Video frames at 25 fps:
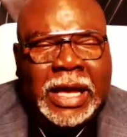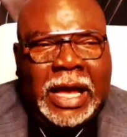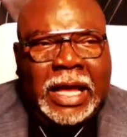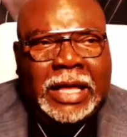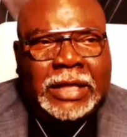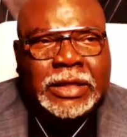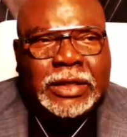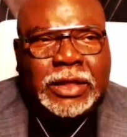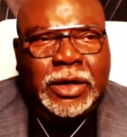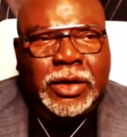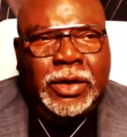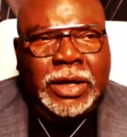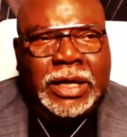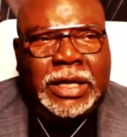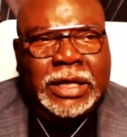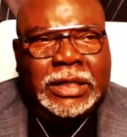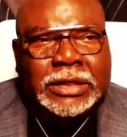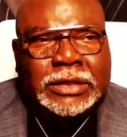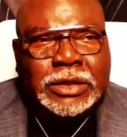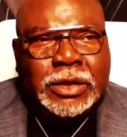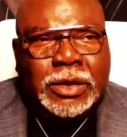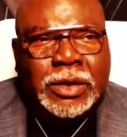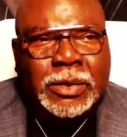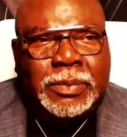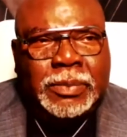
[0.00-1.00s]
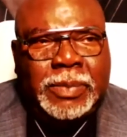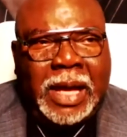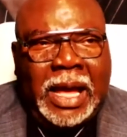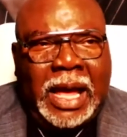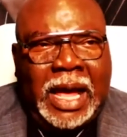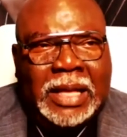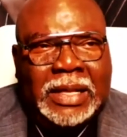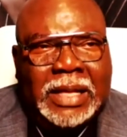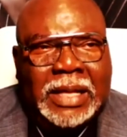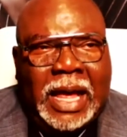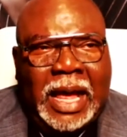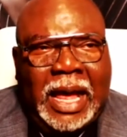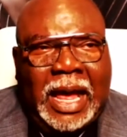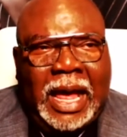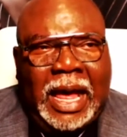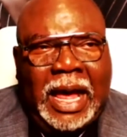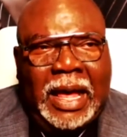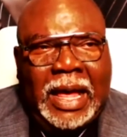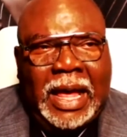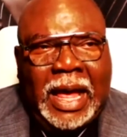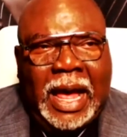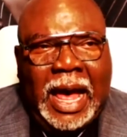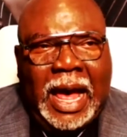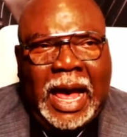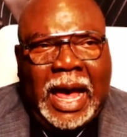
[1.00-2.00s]
there is
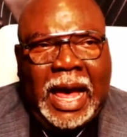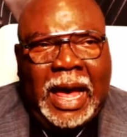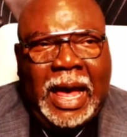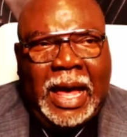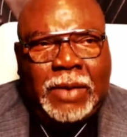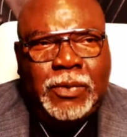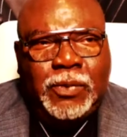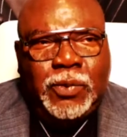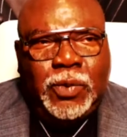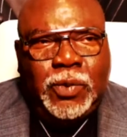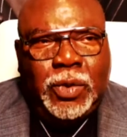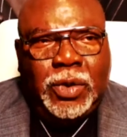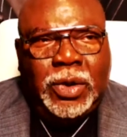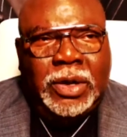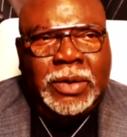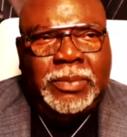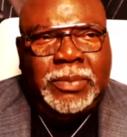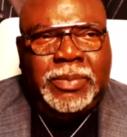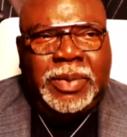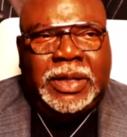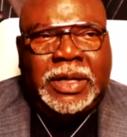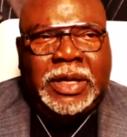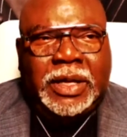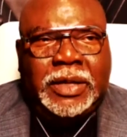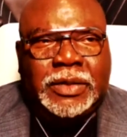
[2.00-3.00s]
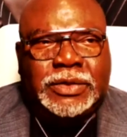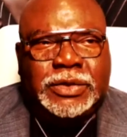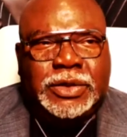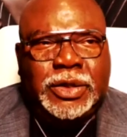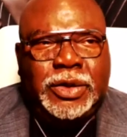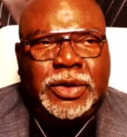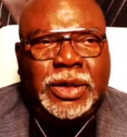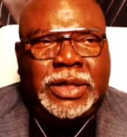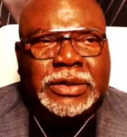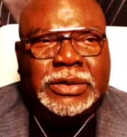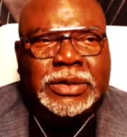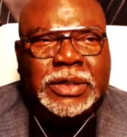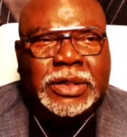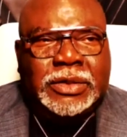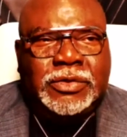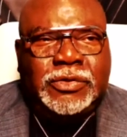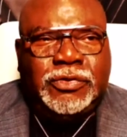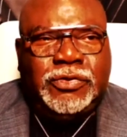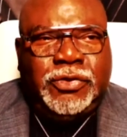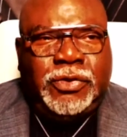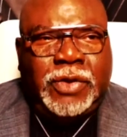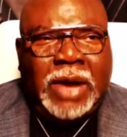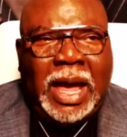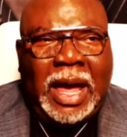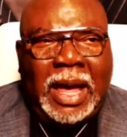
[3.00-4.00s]
I worry because there is a
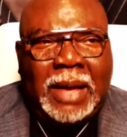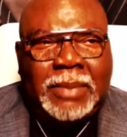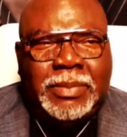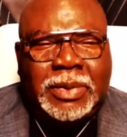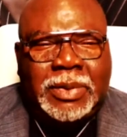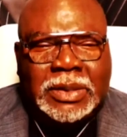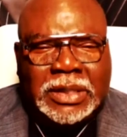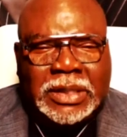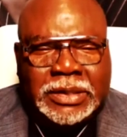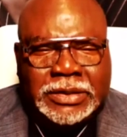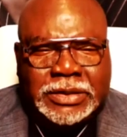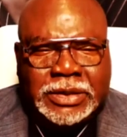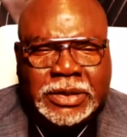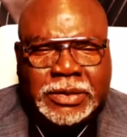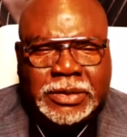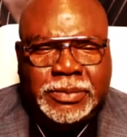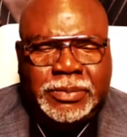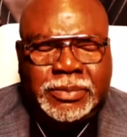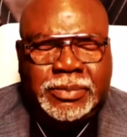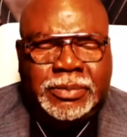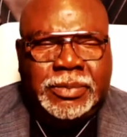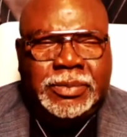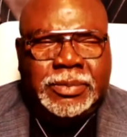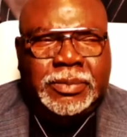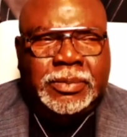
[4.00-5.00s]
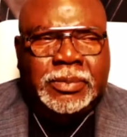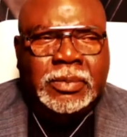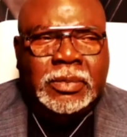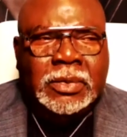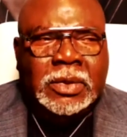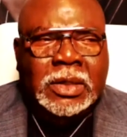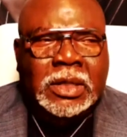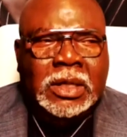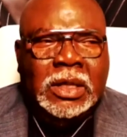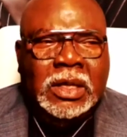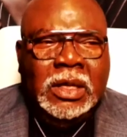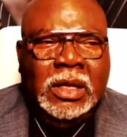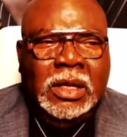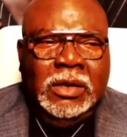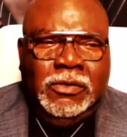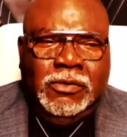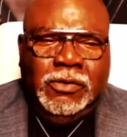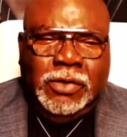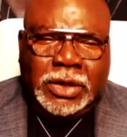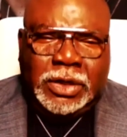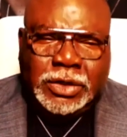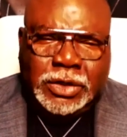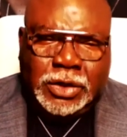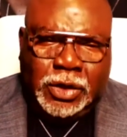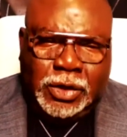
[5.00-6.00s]
tribalism
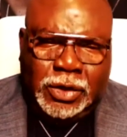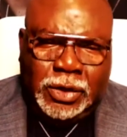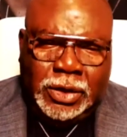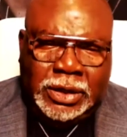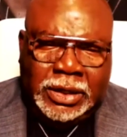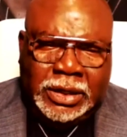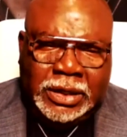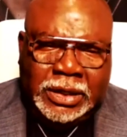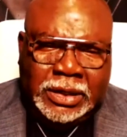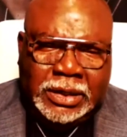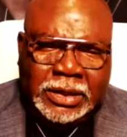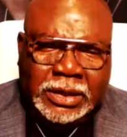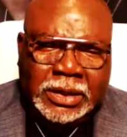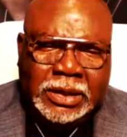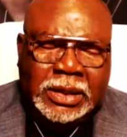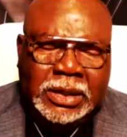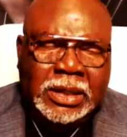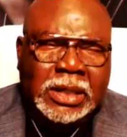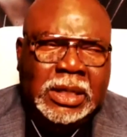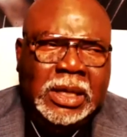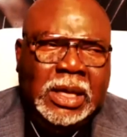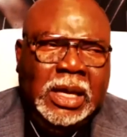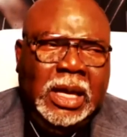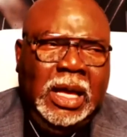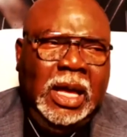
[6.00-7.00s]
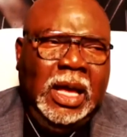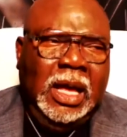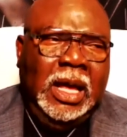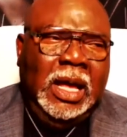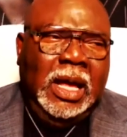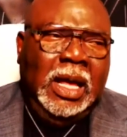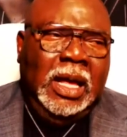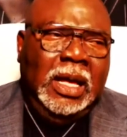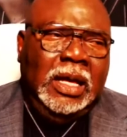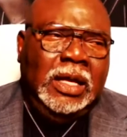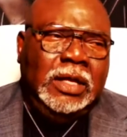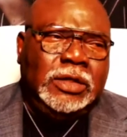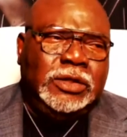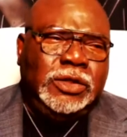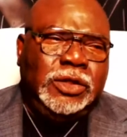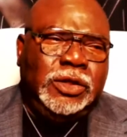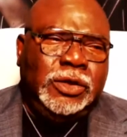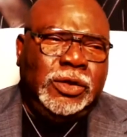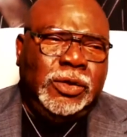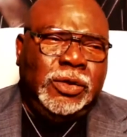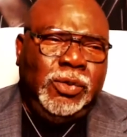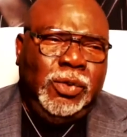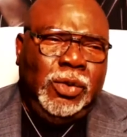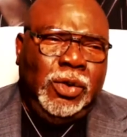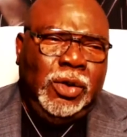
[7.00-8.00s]
returning to
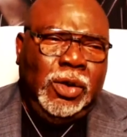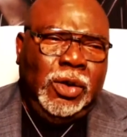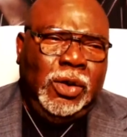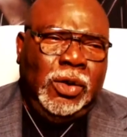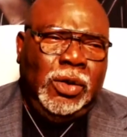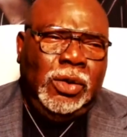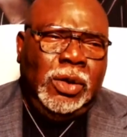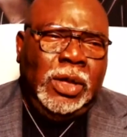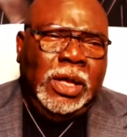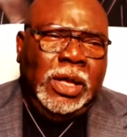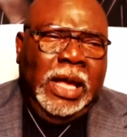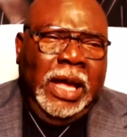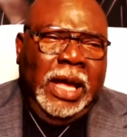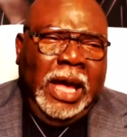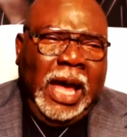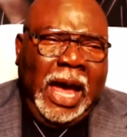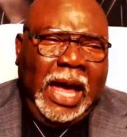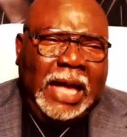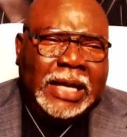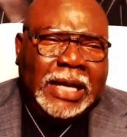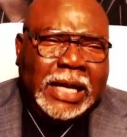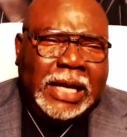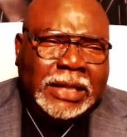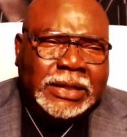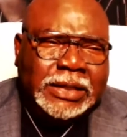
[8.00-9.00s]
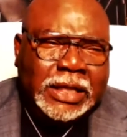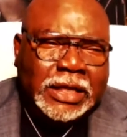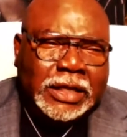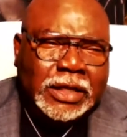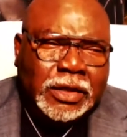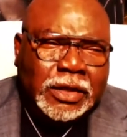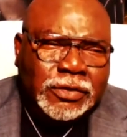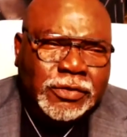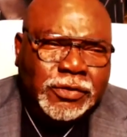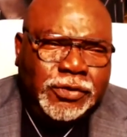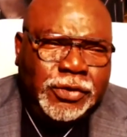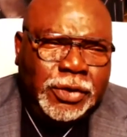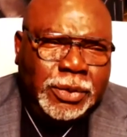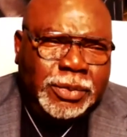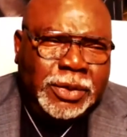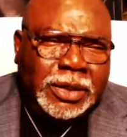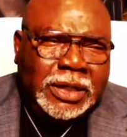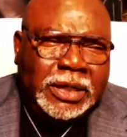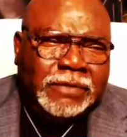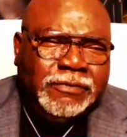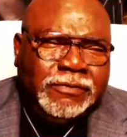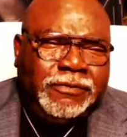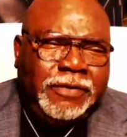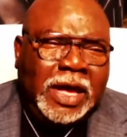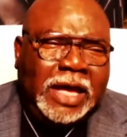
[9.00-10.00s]
the world. And I think
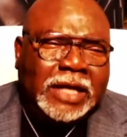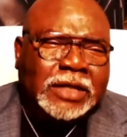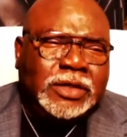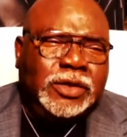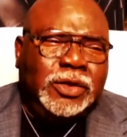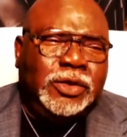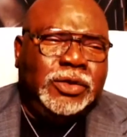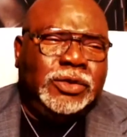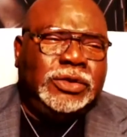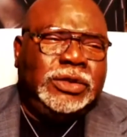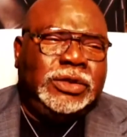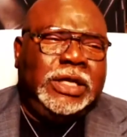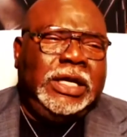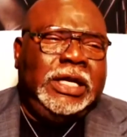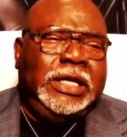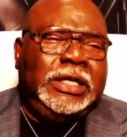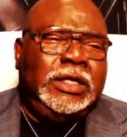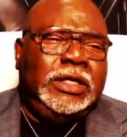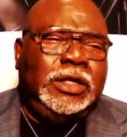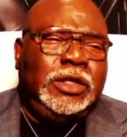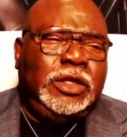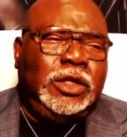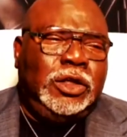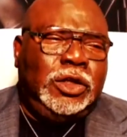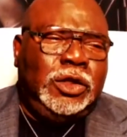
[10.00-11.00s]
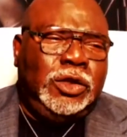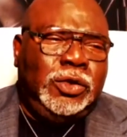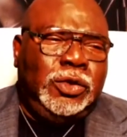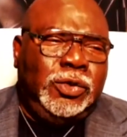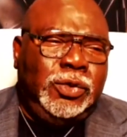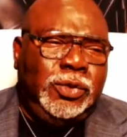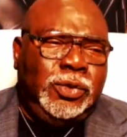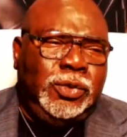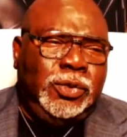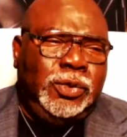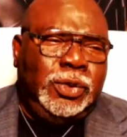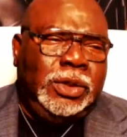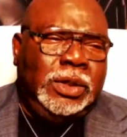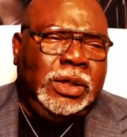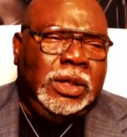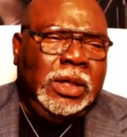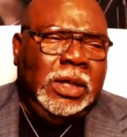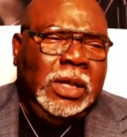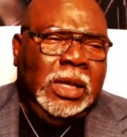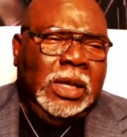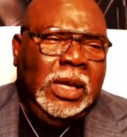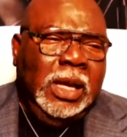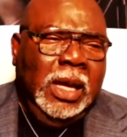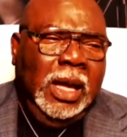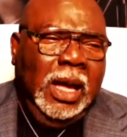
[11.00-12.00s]
contributing factors include
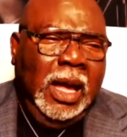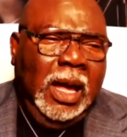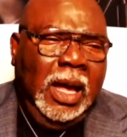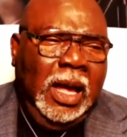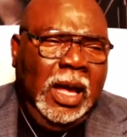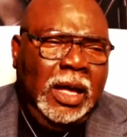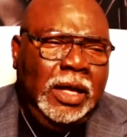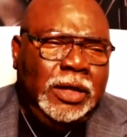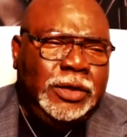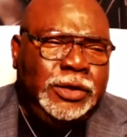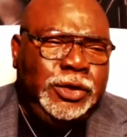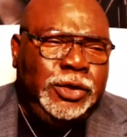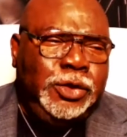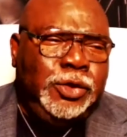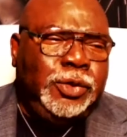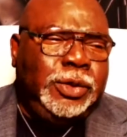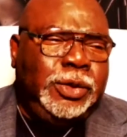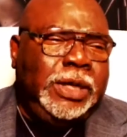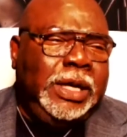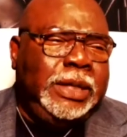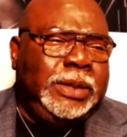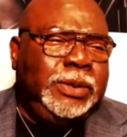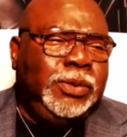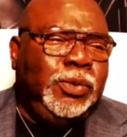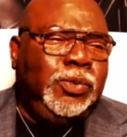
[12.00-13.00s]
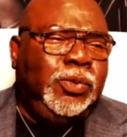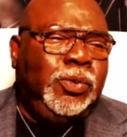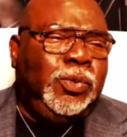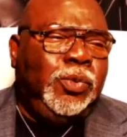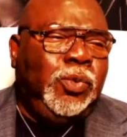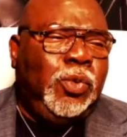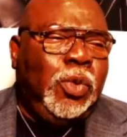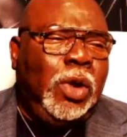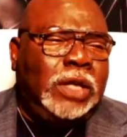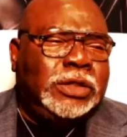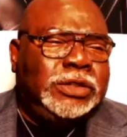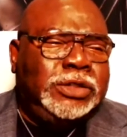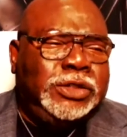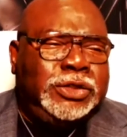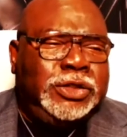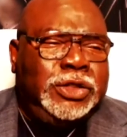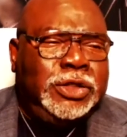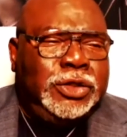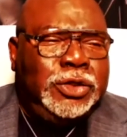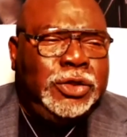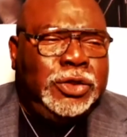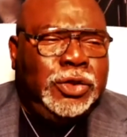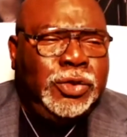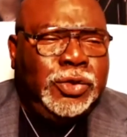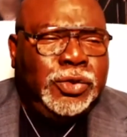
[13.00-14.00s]
you can watch the
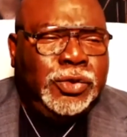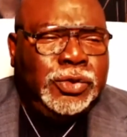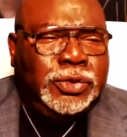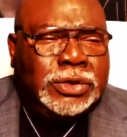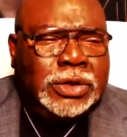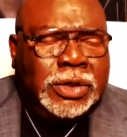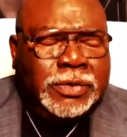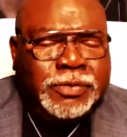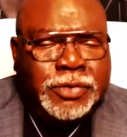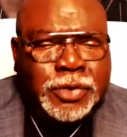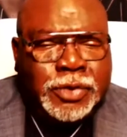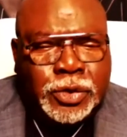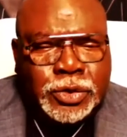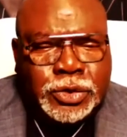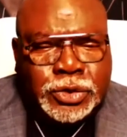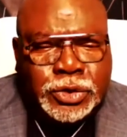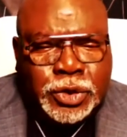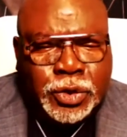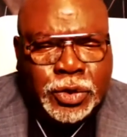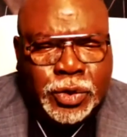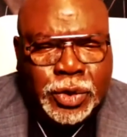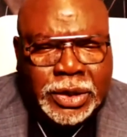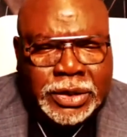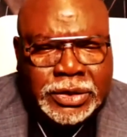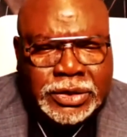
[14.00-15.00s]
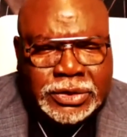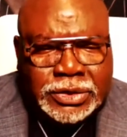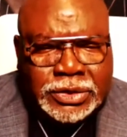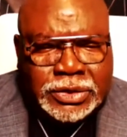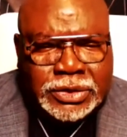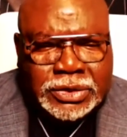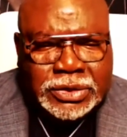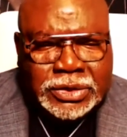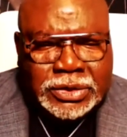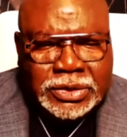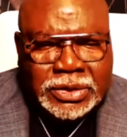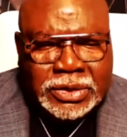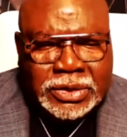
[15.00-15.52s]
news of your choice.